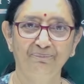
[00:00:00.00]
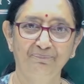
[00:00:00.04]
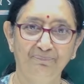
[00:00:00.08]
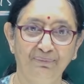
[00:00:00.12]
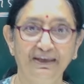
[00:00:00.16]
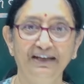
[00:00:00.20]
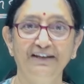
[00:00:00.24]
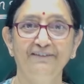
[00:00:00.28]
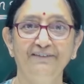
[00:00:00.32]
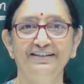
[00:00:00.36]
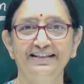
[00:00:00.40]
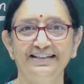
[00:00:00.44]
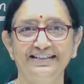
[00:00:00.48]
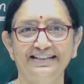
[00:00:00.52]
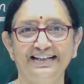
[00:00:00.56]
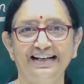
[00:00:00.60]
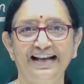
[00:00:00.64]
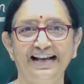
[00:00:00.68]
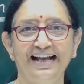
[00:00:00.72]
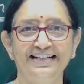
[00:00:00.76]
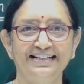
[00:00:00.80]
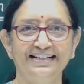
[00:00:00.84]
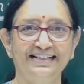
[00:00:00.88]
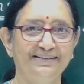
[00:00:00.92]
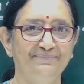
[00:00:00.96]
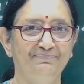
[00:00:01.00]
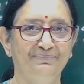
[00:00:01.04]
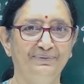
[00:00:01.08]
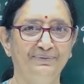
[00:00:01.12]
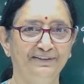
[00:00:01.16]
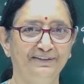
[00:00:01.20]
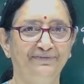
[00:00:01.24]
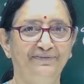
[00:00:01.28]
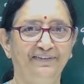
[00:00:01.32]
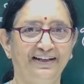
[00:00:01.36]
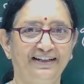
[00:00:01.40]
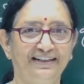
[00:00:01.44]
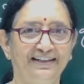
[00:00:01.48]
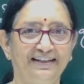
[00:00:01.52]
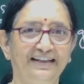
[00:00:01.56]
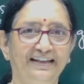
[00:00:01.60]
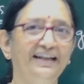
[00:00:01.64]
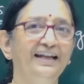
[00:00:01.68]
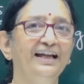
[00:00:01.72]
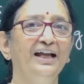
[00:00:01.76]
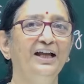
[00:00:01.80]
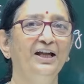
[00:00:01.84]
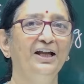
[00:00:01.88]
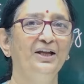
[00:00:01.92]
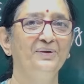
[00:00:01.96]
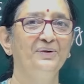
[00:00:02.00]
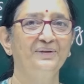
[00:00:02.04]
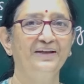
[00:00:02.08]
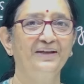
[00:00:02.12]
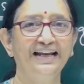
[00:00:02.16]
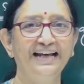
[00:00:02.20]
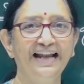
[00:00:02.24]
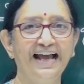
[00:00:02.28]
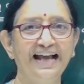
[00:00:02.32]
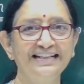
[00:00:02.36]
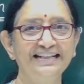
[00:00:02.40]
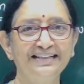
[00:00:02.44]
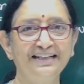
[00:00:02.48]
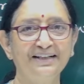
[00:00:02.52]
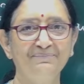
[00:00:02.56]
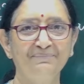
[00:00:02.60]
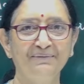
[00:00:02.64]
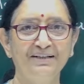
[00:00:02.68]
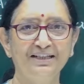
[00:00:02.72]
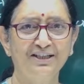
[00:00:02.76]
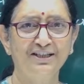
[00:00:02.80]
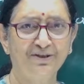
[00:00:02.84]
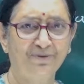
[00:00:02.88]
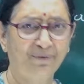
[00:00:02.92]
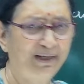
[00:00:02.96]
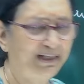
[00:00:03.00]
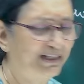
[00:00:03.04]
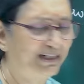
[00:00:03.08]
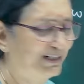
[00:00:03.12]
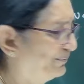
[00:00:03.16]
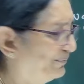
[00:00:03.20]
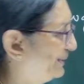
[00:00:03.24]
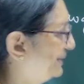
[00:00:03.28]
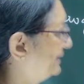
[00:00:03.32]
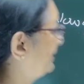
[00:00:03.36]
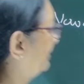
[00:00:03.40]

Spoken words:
previous class perfectly, you can answer me straight away the